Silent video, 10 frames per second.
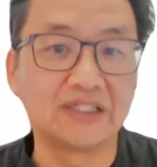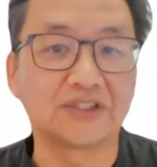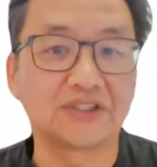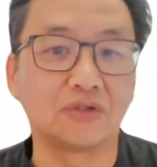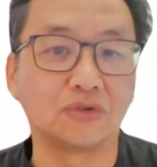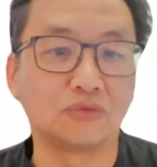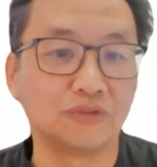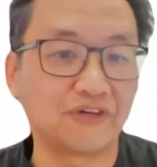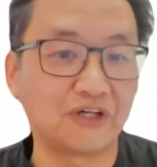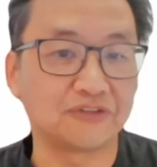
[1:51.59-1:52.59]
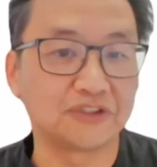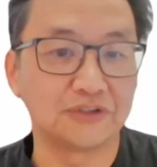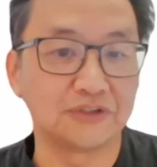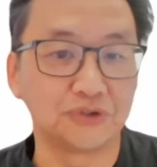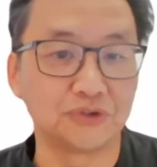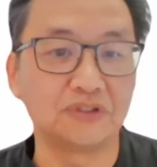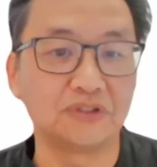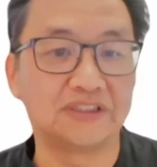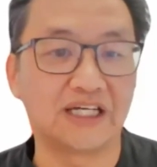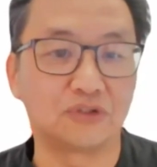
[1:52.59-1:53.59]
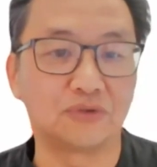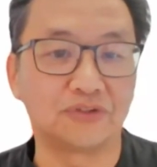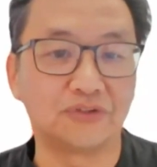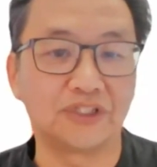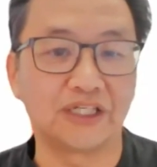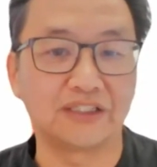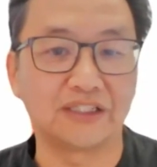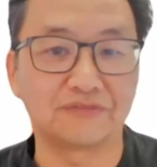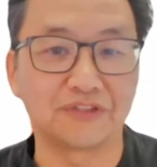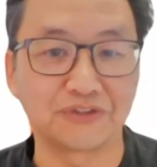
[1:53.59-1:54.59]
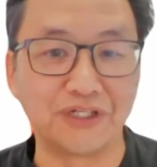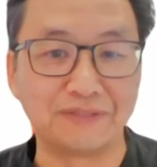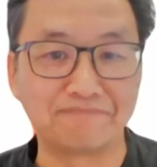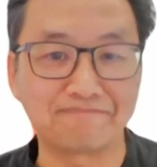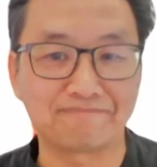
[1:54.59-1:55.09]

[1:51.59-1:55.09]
So without further ado, Dhaval, you can have the screen.